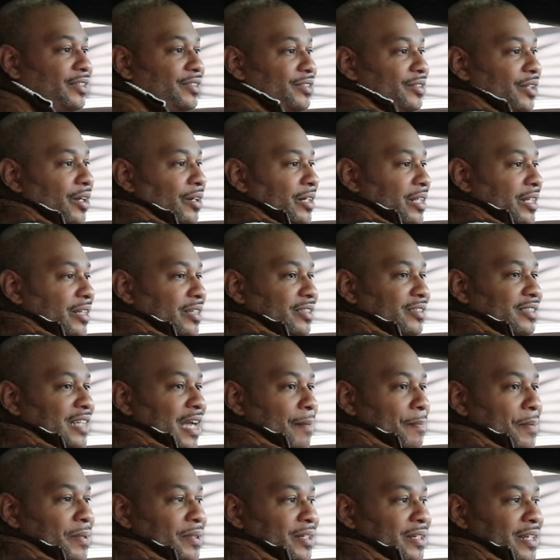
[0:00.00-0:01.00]
Starting at the
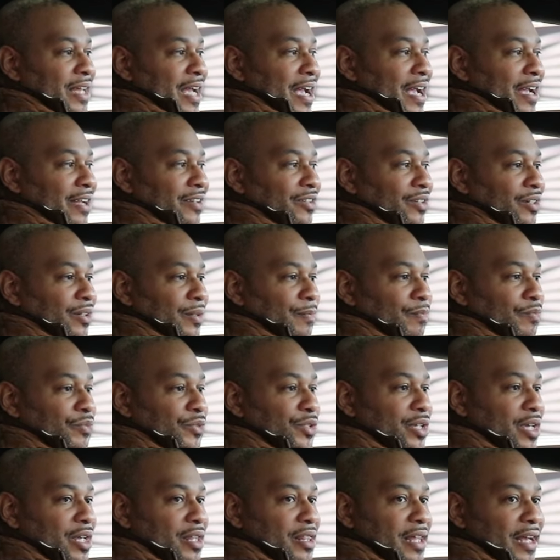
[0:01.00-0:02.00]
top of the dash,
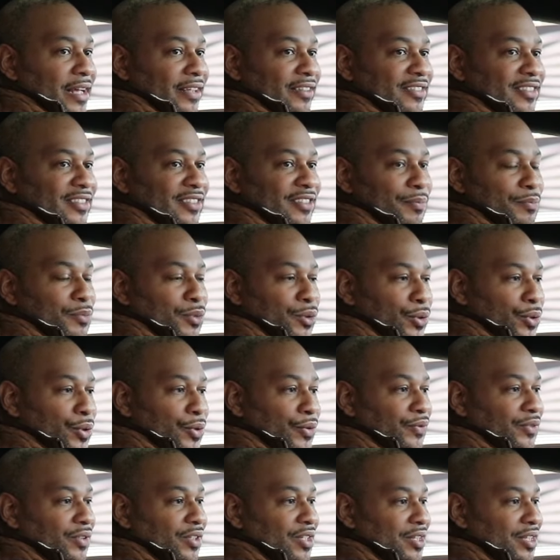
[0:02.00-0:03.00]
you have that
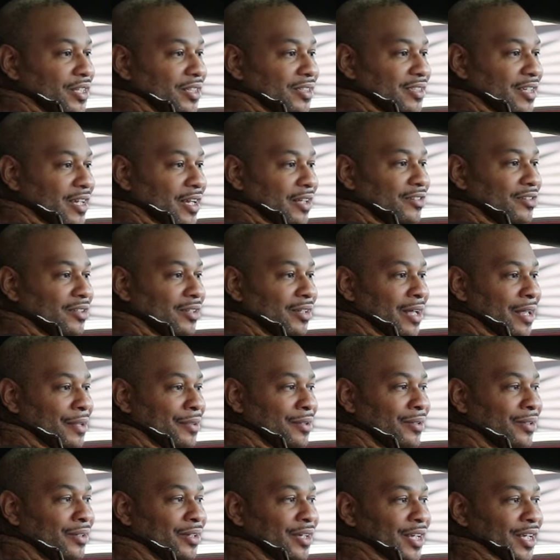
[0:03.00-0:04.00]
smooth to the touch
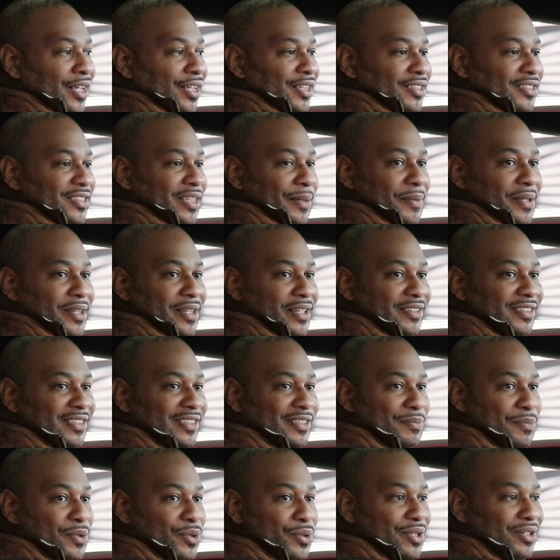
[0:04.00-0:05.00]
leather, some of the
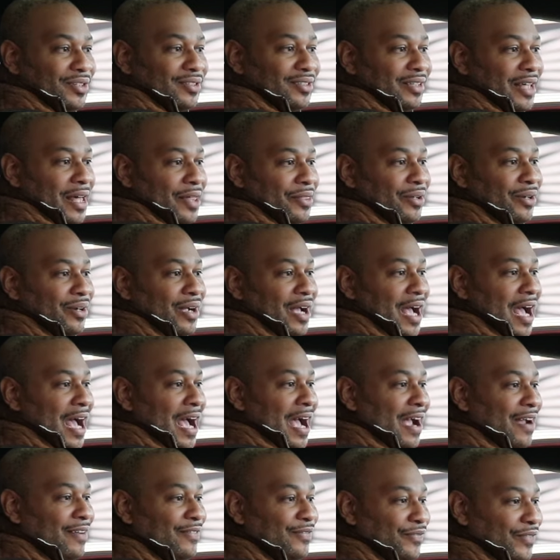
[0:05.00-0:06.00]
smoothest leather
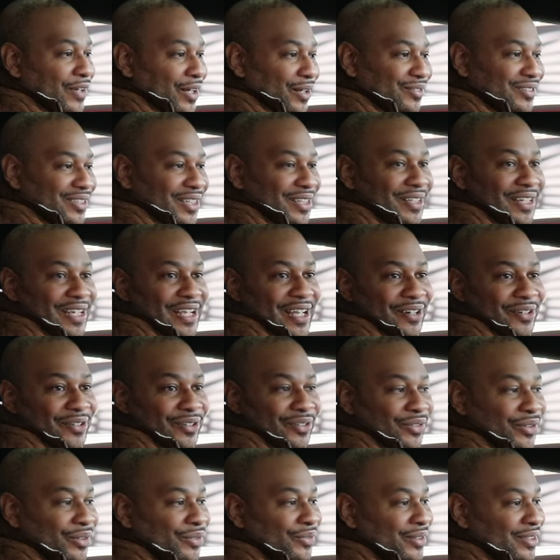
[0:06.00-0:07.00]
I've felt in the
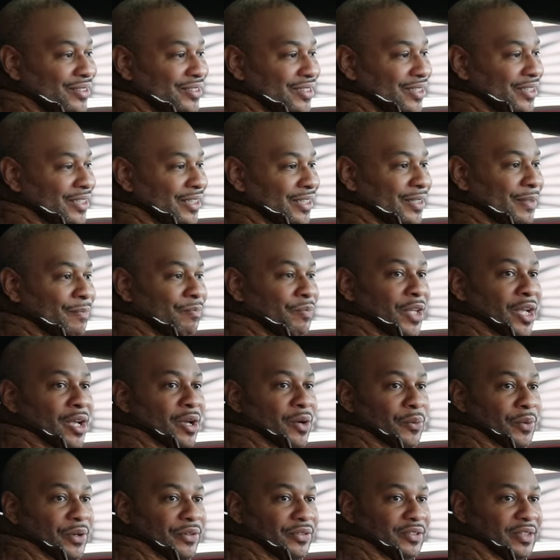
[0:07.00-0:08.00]
industry recently,
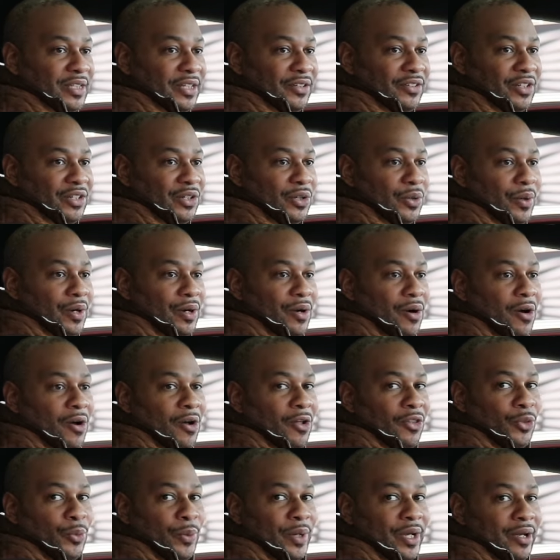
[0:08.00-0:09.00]
with stitching going
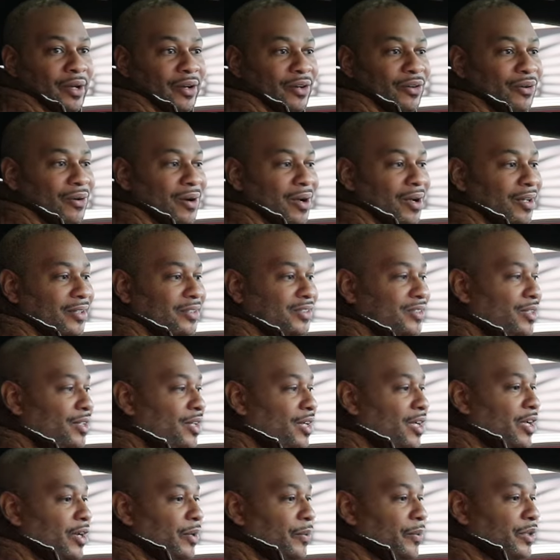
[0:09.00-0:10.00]
all the way across.
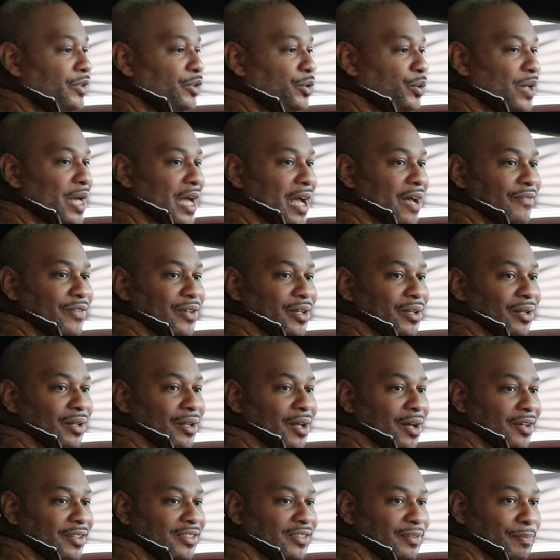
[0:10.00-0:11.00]
We do have
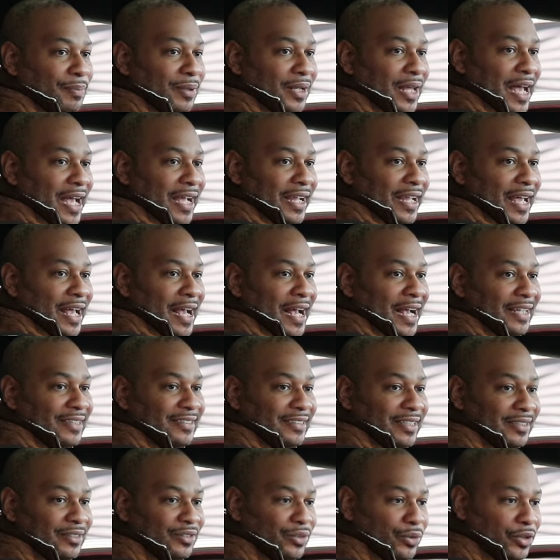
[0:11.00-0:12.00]
gloss black
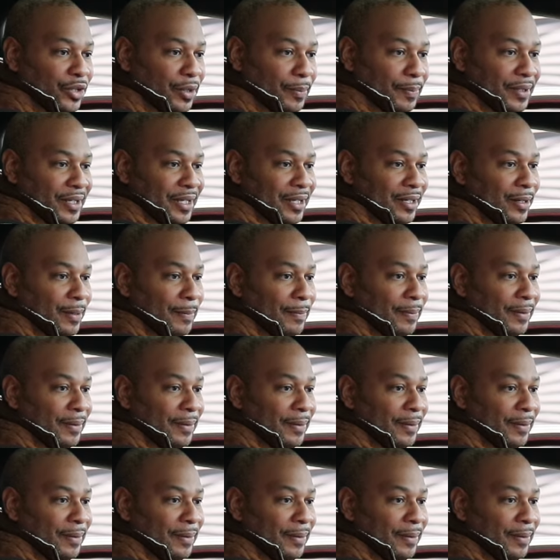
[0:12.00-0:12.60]
accents or your piano